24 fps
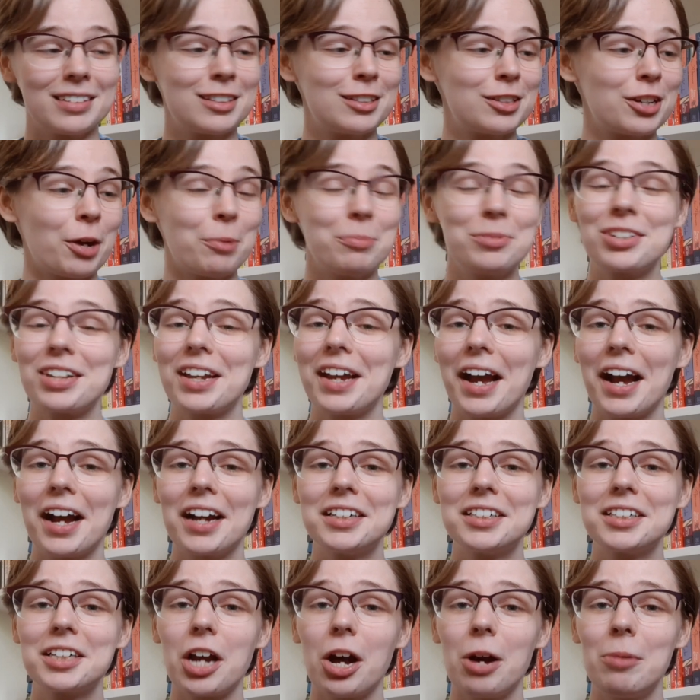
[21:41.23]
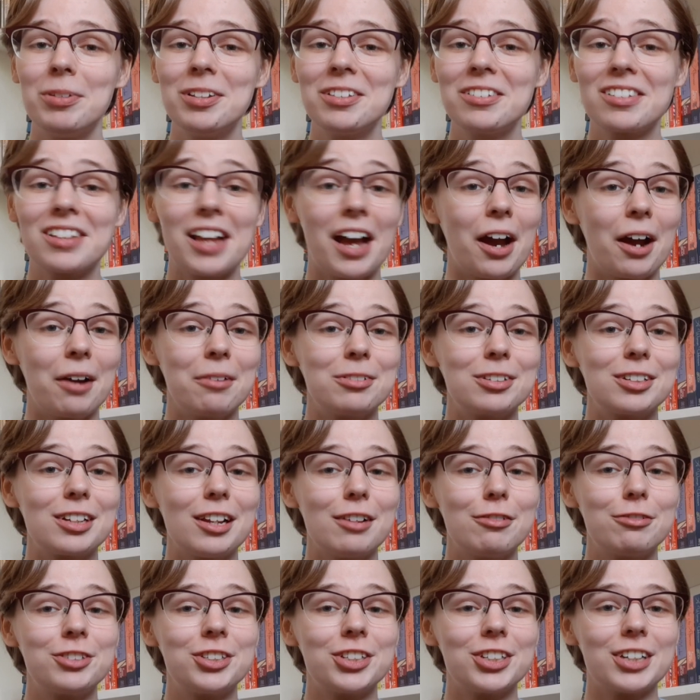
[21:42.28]
Come say hi in the comments. I would
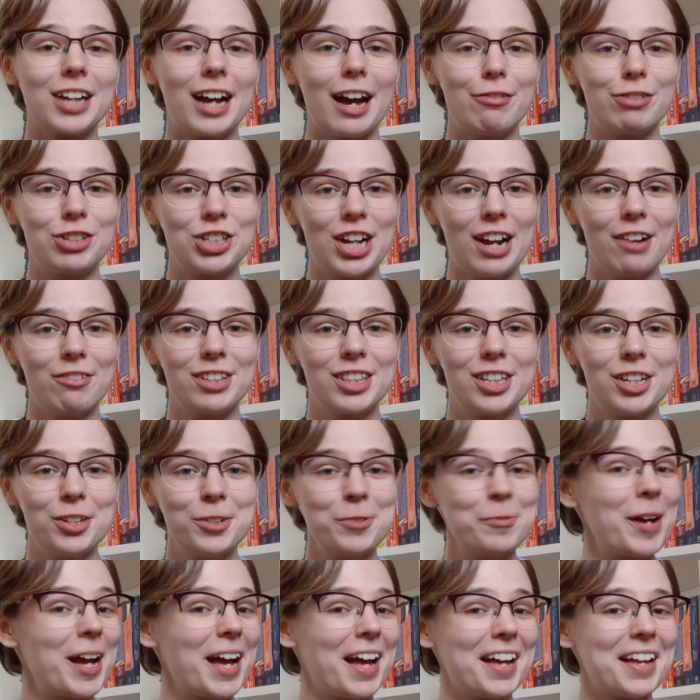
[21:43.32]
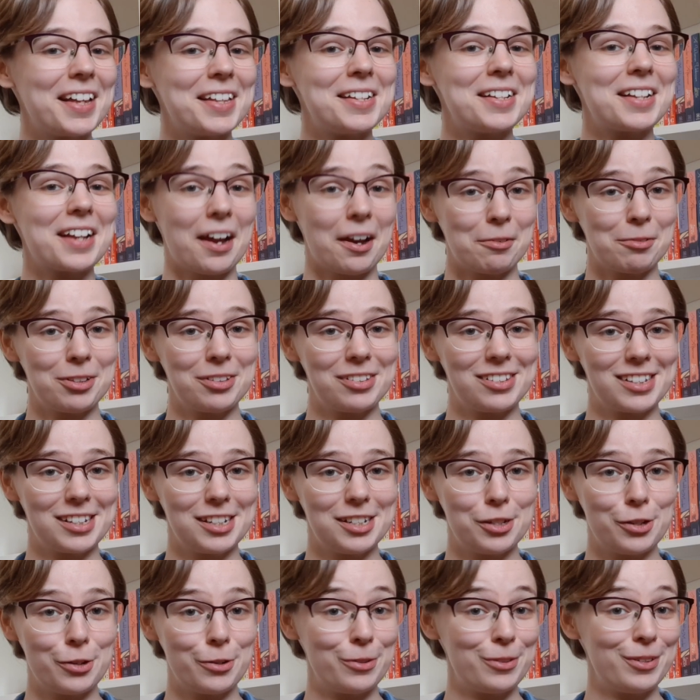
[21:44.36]
love to have a chat with you, and I will see
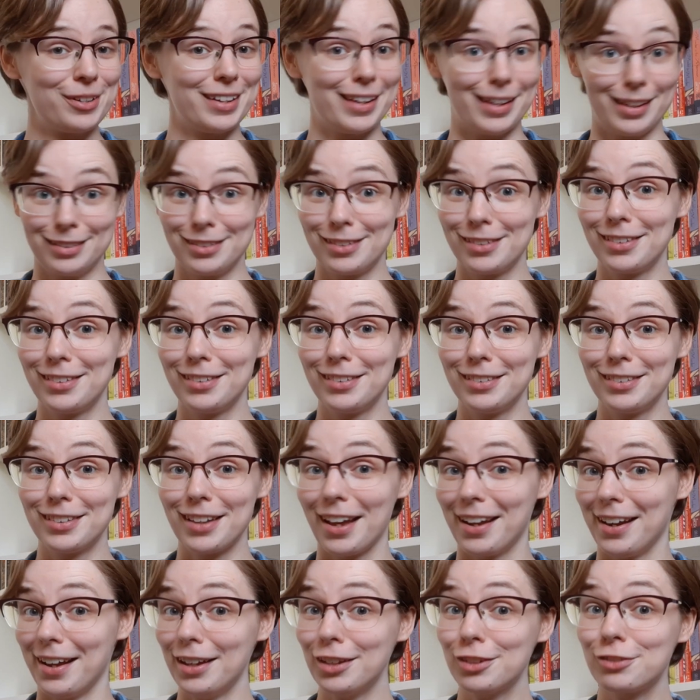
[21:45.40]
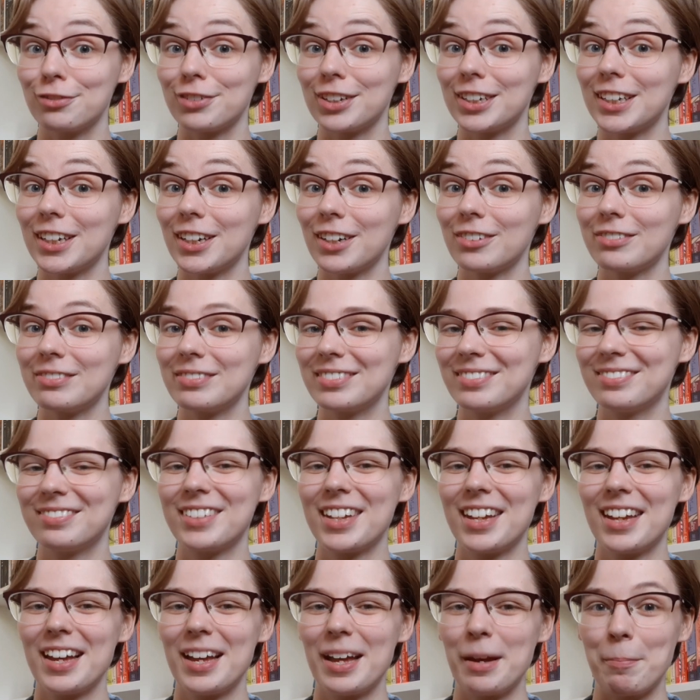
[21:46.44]
you in a next video.
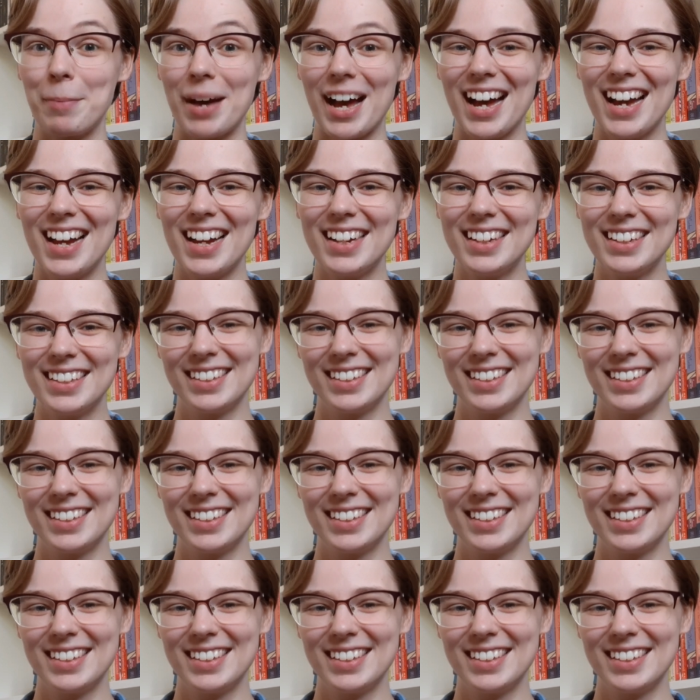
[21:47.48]
Bye!